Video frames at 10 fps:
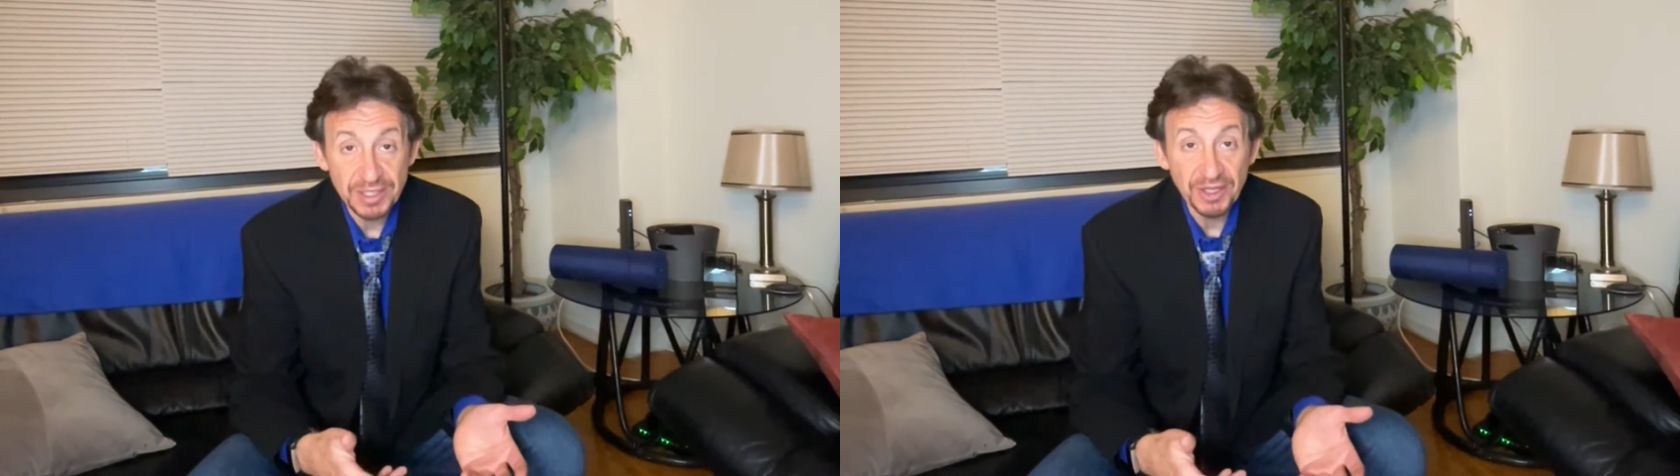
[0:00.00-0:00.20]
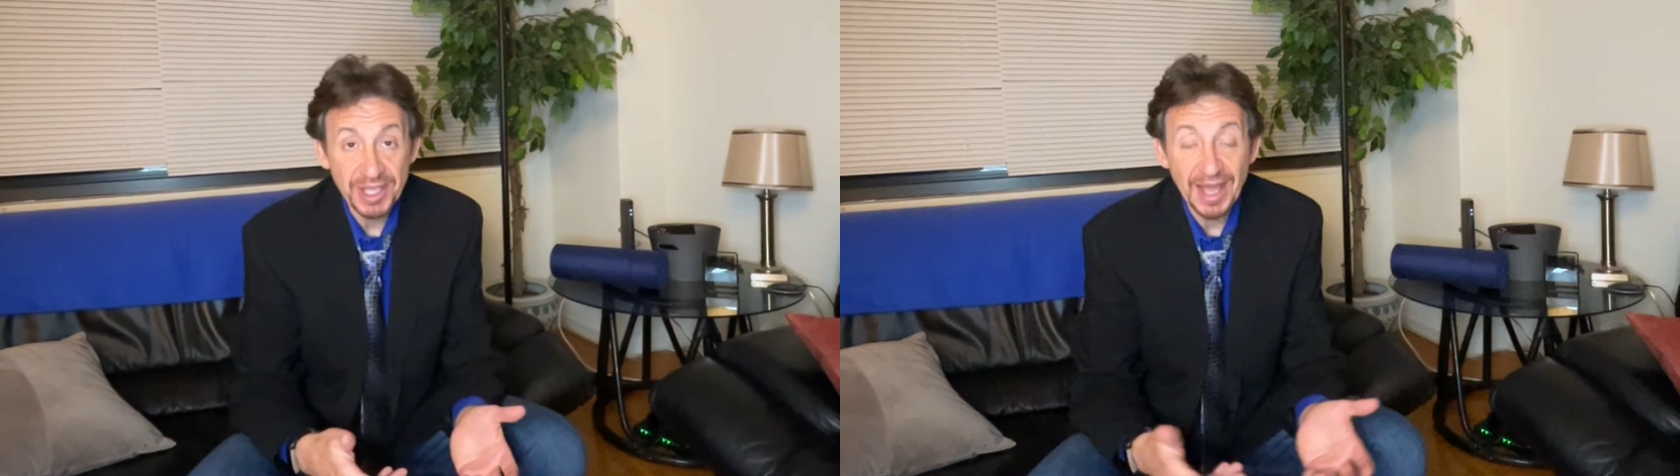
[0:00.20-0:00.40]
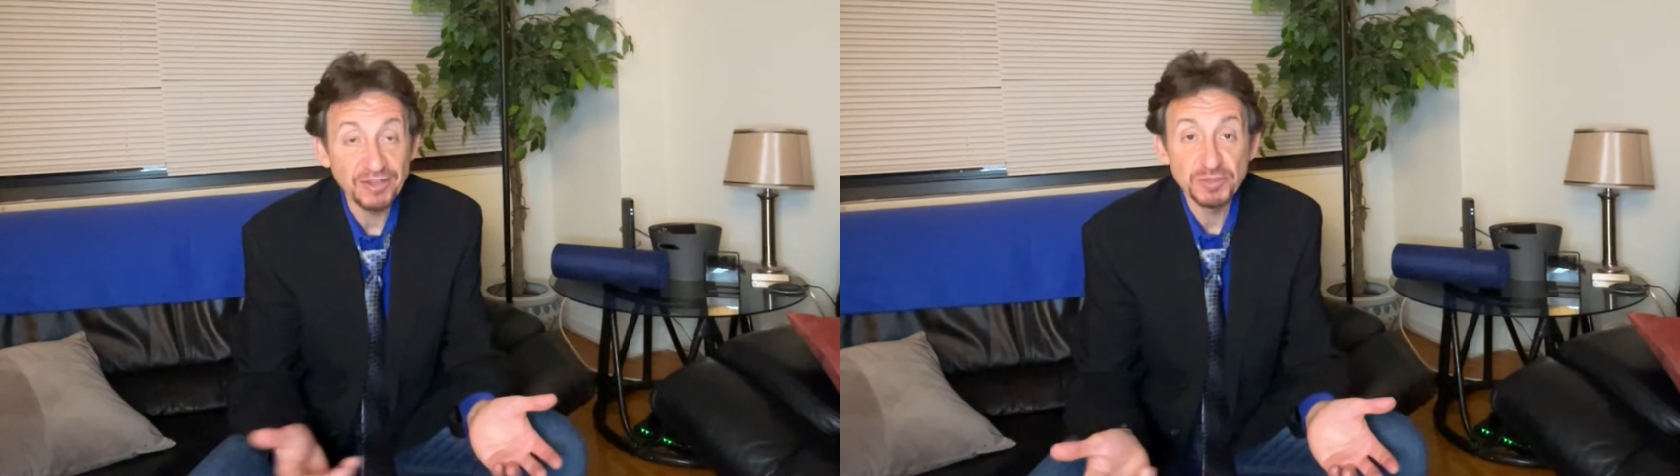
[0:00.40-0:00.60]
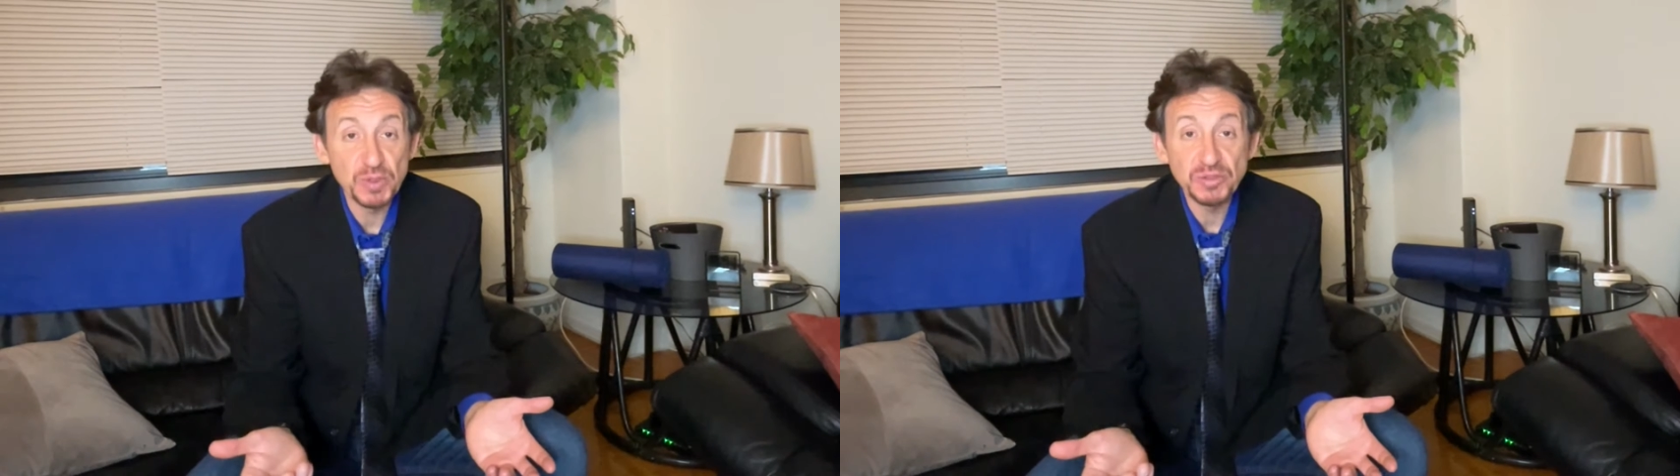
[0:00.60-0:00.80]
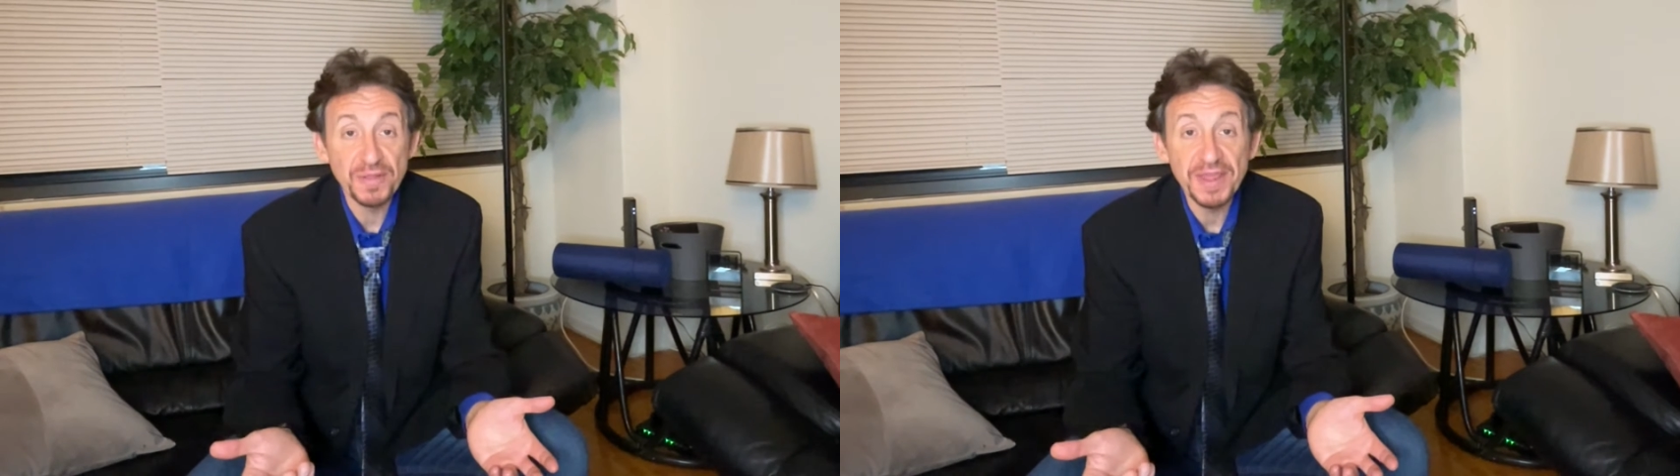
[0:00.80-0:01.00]
tell you how you're
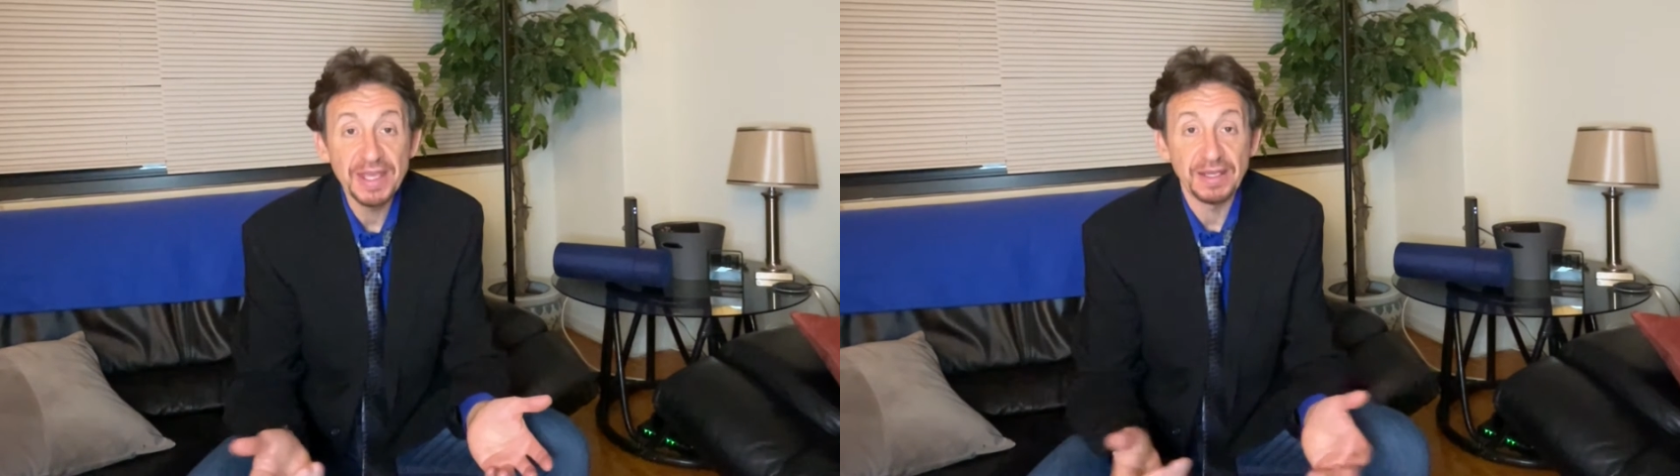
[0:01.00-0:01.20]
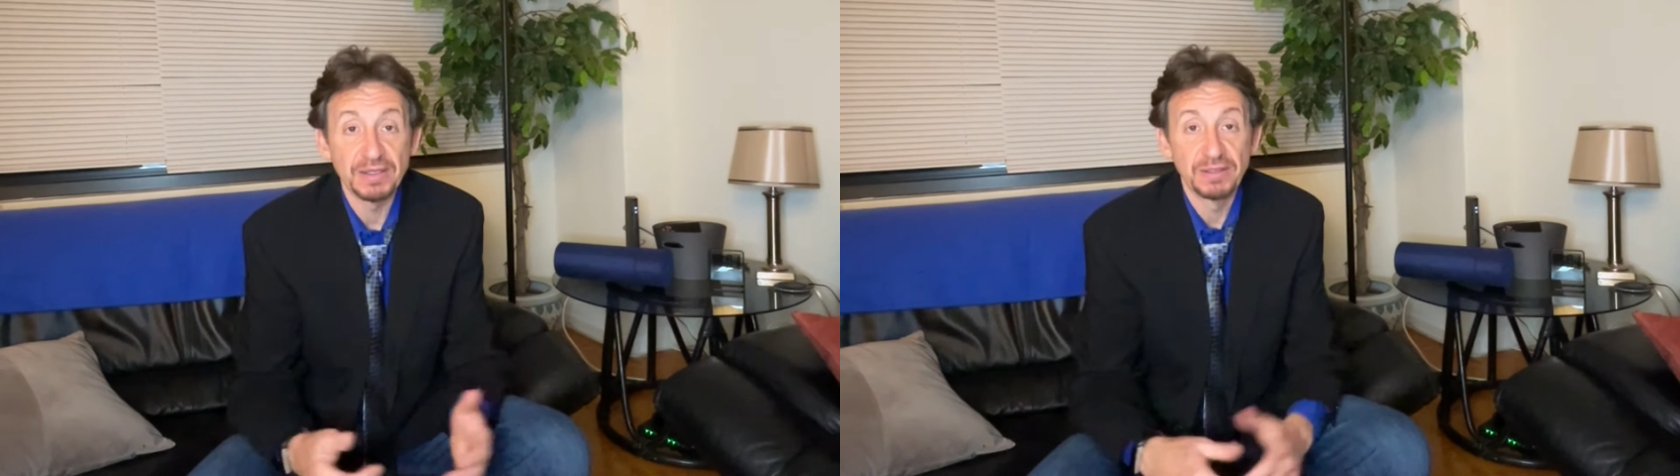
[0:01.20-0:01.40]
supposed to think?